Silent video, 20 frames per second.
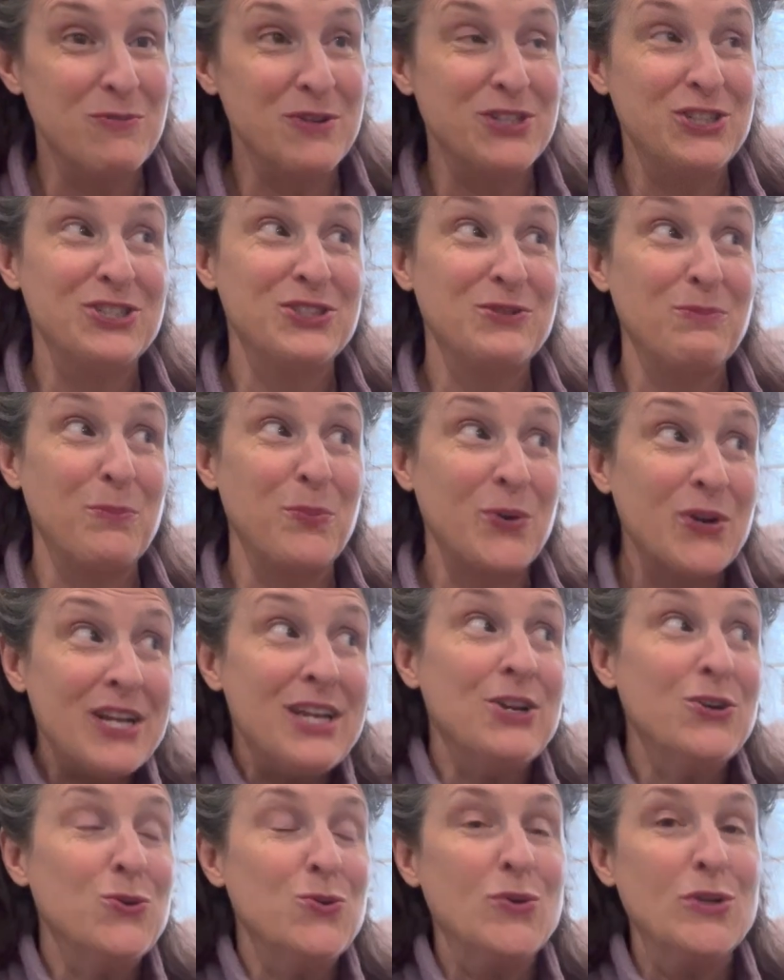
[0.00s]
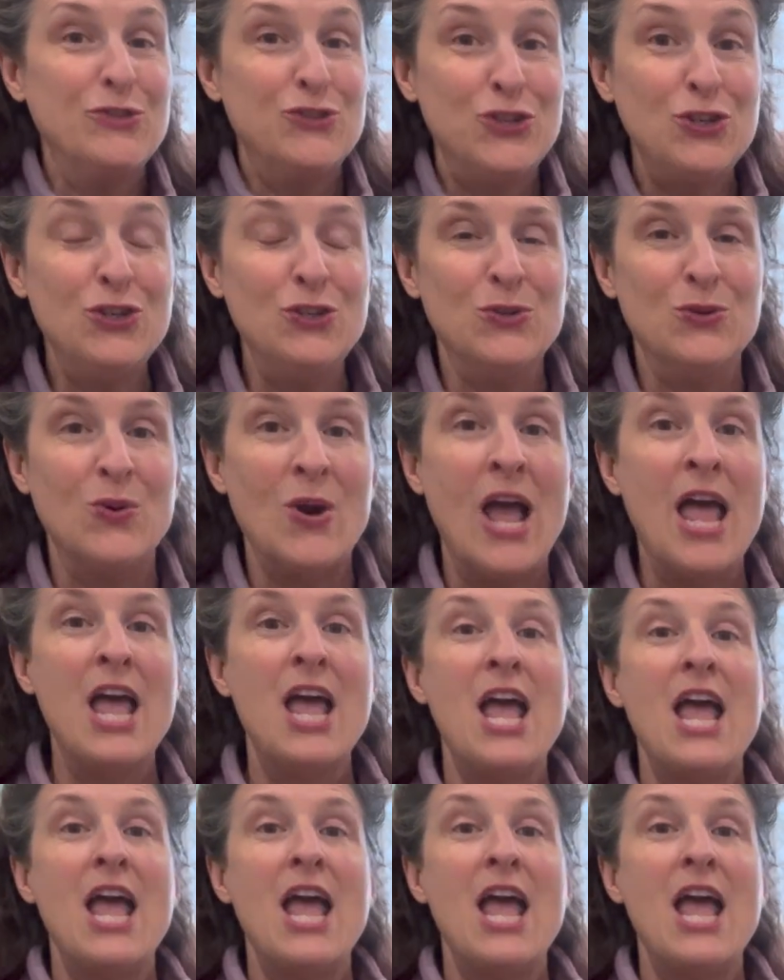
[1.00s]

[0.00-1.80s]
which is pretty cool too.